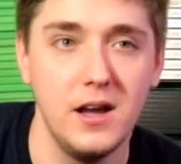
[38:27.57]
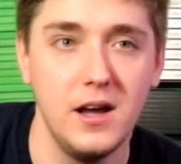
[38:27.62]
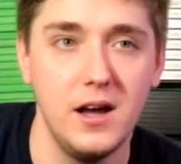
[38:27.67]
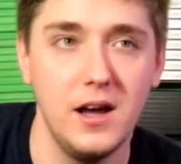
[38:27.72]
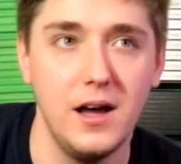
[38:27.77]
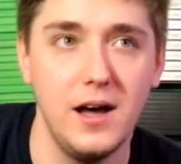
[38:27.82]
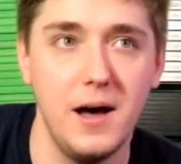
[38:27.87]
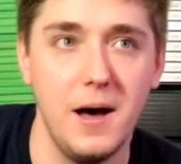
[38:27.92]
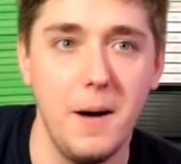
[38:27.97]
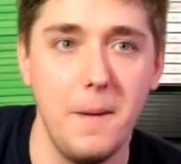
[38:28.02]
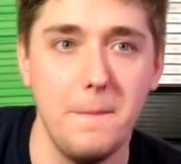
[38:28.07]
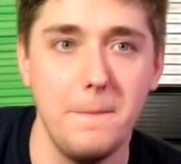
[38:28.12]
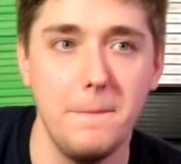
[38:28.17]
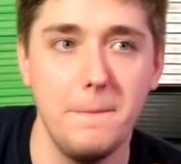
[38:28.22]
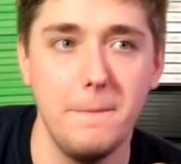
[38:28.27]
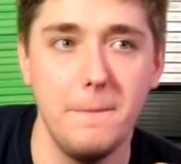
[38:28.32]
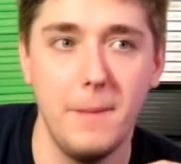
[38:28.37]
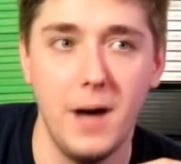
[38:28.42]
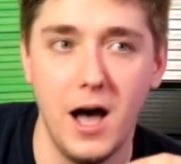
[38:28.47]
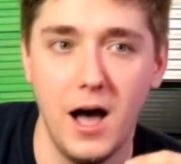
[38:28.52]

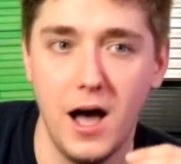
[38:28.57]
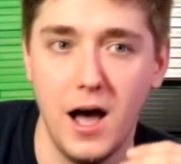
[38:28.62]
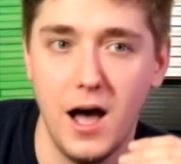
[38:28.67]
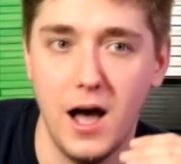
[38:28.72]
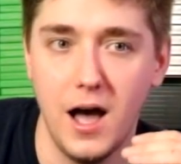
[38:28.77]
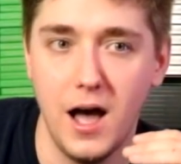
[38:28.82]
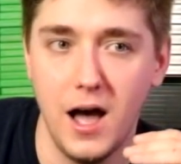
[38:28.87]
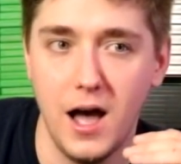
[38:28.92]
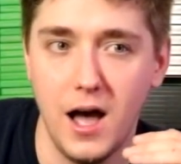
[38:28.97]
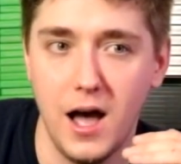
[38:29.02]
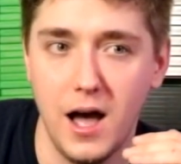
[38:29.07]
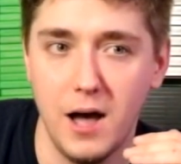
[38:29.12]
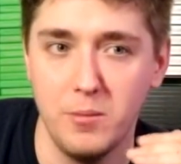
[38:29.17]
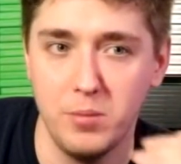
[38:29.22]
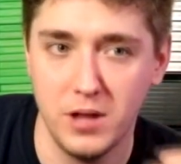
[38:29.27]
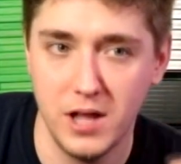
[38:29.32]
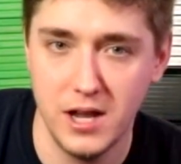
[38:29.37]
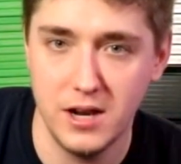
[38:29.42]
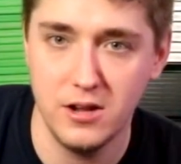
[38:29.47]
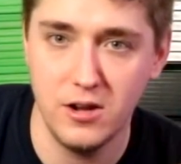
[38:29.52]
I
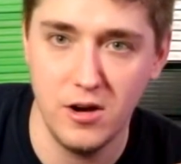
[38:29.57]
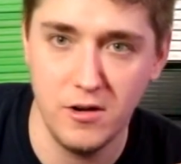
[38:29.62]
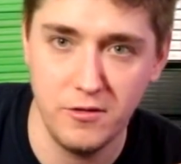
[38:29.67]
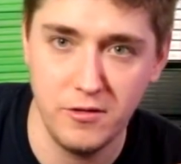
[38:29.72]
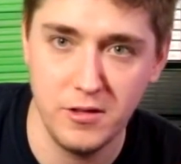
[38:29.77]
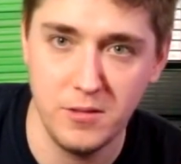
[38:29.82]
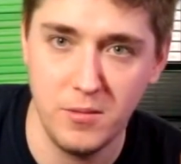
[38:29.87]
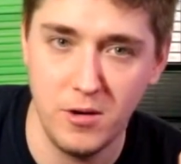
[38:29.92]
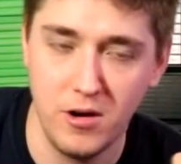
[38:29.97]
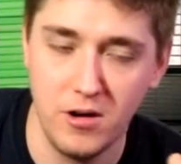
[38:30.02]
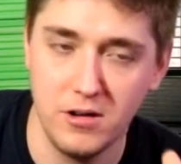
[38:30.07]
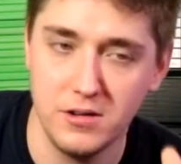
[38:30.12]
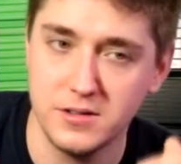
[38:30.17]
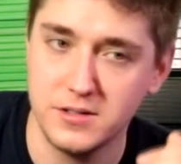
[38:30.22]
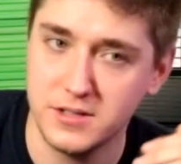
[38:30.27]
plan to go for them all.